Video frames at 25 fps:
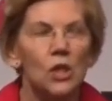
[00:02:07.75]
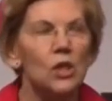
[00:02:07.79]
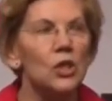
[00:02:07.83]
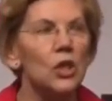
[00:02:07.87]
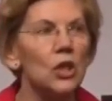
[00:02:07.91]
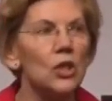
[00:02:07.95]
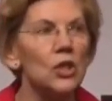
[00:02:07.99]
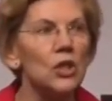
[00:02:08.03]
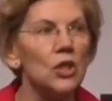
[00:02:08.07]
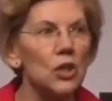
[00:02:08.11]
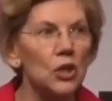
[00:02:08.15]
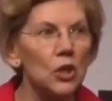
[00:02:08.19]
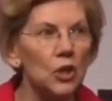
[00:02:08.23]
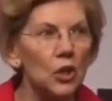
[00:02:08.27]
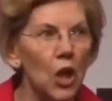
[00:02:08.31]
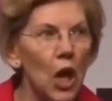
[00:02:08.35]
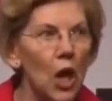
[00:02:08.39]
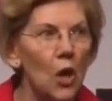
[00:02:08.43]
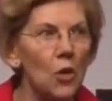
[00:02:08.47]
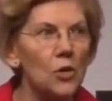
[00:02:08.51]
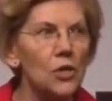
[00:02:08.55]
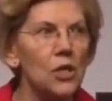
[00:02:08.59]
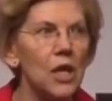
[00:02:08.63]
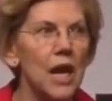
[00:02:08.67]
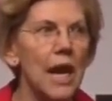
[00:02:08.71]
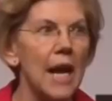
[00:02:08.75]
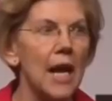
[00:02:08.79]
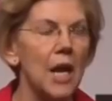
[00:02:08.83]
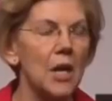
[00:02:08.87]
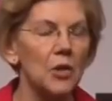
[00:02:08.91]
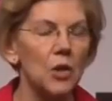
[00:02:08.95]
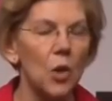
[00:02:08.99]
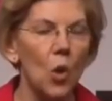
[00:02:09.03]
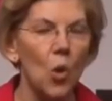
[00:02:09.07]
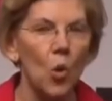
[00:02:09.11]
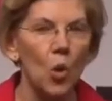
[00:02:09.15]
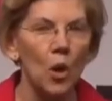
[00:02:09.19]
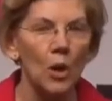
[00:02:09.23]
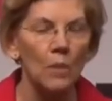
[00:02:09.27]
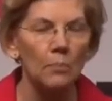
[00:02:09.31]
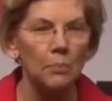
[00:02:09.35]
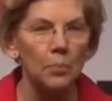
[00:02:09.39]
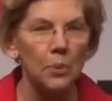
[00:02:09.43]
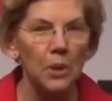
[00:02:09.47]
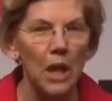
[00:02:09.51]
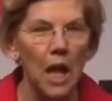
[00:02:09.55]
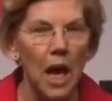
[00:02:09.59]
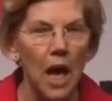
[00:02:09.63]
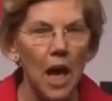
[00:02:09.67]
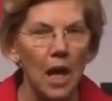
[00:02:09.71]
to slow down or
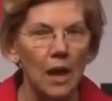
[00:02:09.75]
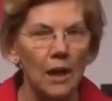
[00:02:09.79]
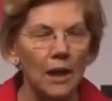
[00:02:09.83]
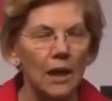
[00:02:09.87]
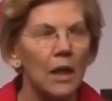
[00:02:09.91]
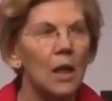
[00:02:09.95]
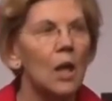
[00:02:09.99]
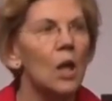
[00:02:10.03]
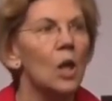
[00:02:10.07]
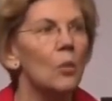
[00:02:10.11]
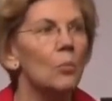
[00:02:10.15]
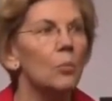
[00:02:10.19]
block